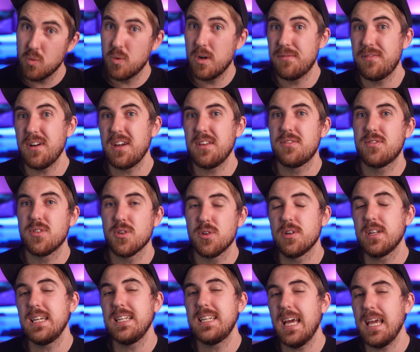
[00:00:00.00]
with a
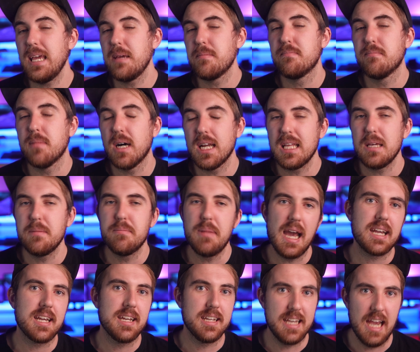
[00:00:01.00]
30-day money
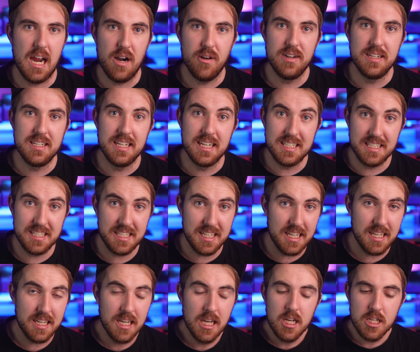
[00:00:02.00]
back
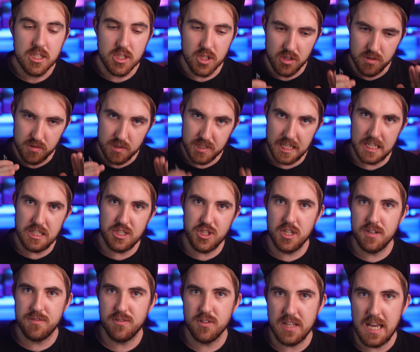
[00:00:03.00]
guarantee. So stay
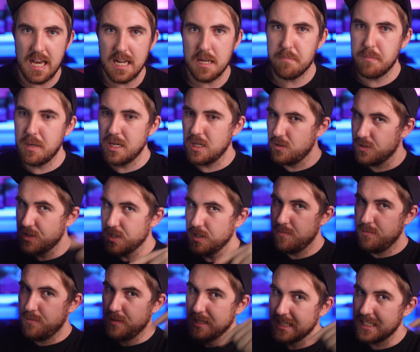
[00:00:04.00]
tuned for that, but
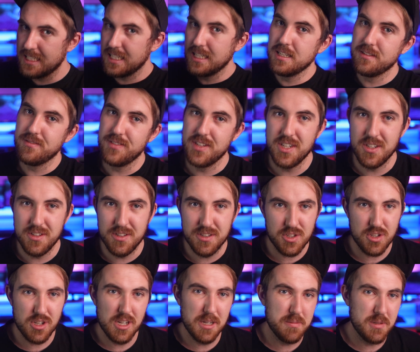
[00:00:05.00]
also link in the video
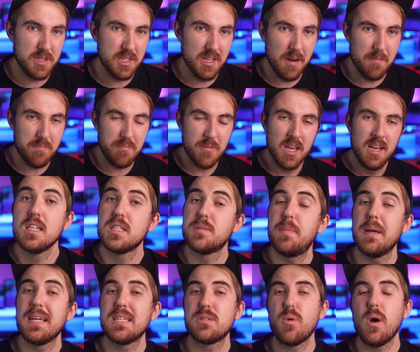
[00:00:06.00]
description.
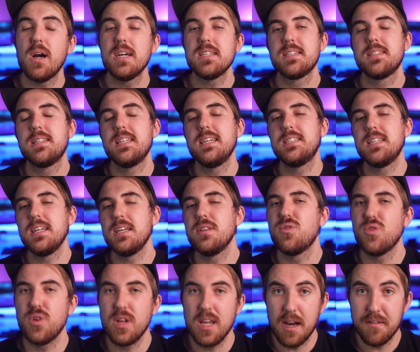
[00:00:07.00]
Specs wise, the
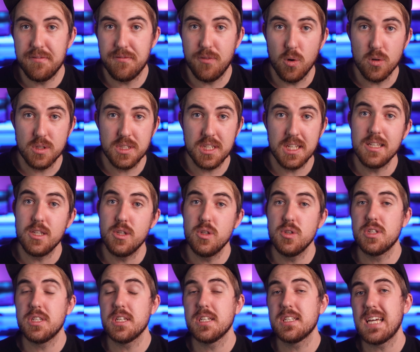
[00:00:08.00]
Z340
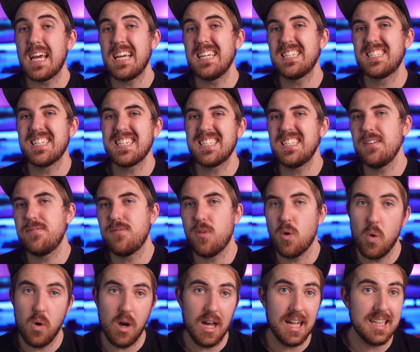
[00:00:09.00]
uses a
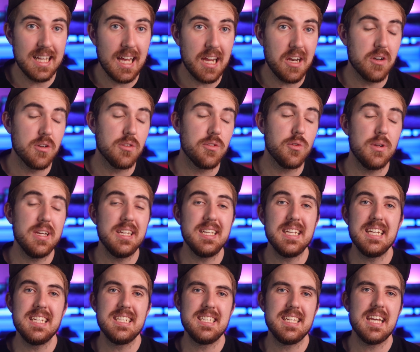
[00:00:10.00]
64 layer
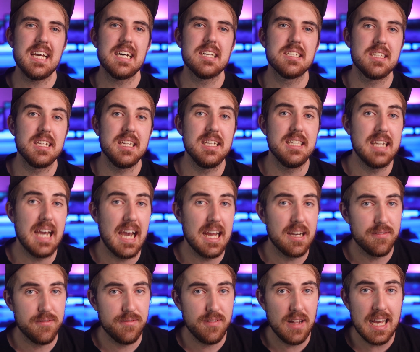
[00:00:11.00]
3D TLC
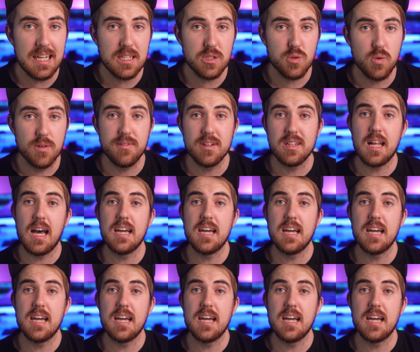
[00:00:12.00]
NAND flash with a